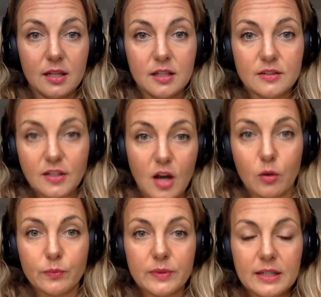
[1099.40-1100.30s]

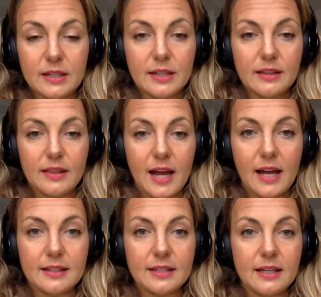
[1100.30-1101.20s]
So
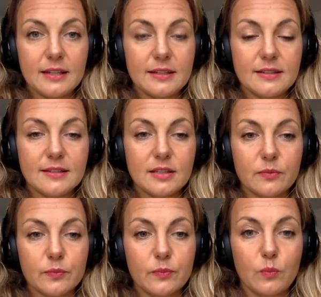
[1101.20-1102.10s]
that is
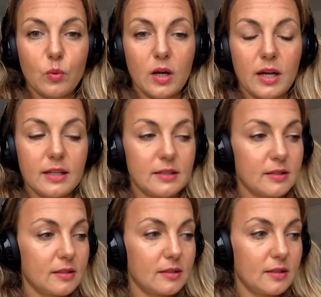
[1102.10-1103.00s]

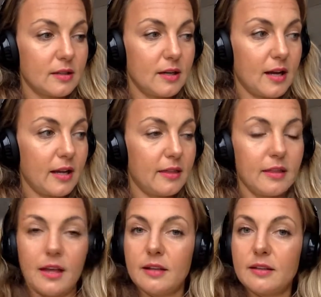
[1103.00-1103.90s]
what I
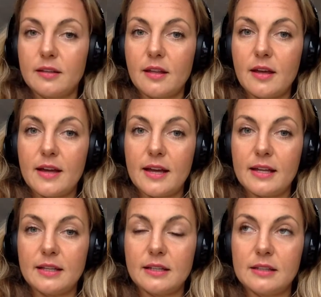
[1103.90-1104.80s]
think.
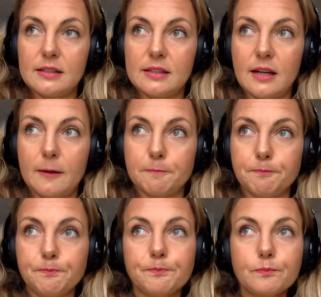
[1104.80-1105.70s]

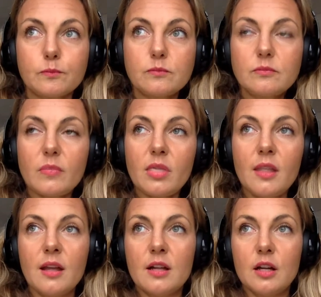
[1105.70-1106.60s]
And
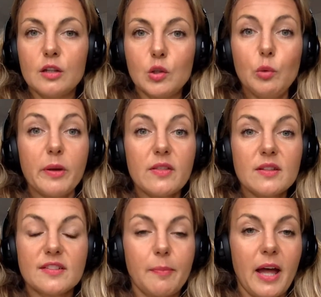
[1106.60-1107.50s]
looping
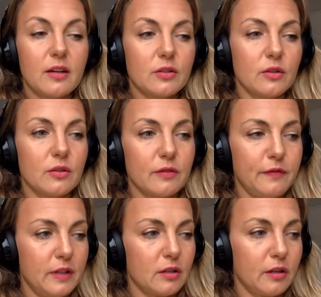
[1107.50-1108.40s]
this back to the
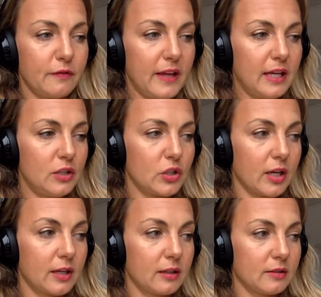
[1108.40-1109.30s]
fear of
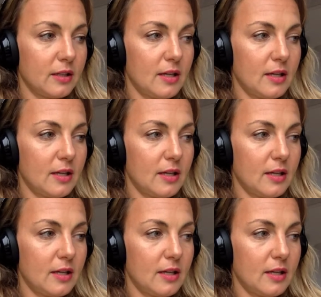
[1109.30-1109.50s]
aging,